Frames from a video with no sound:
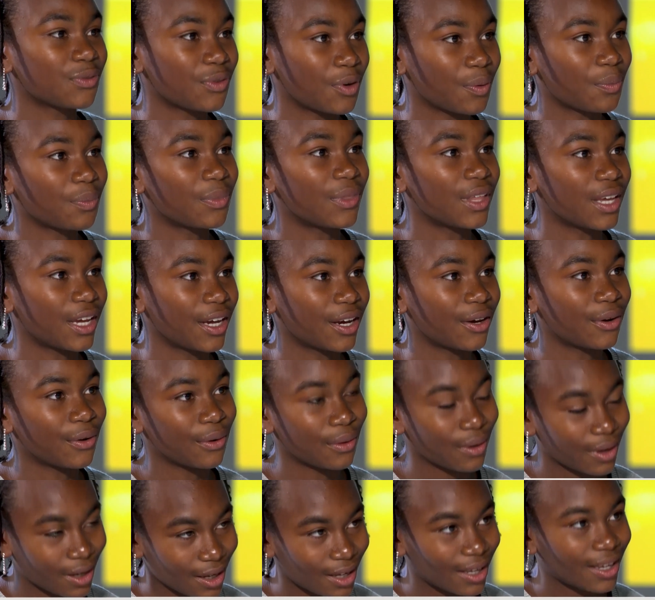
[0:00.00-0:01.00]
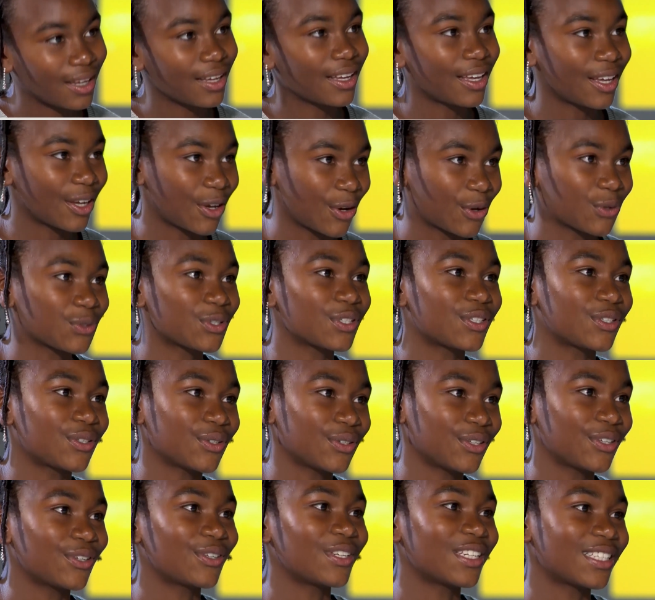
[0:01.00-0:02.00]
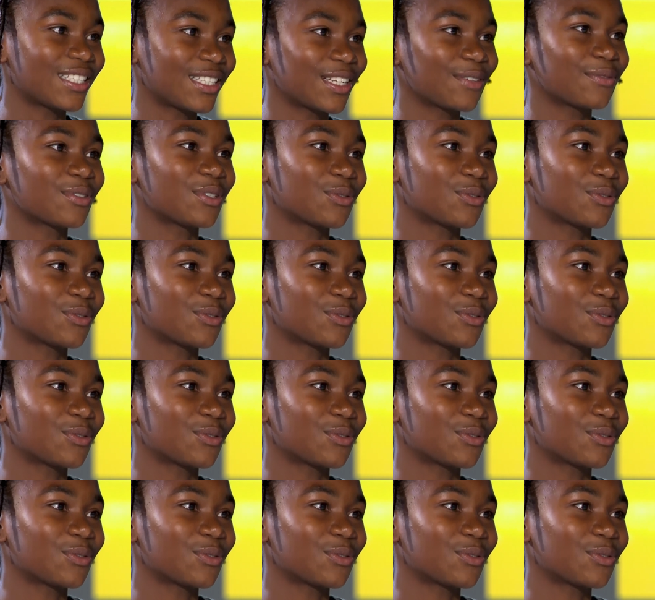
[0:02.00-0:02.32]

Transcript: from that, there, yeah. It goes to UNICEF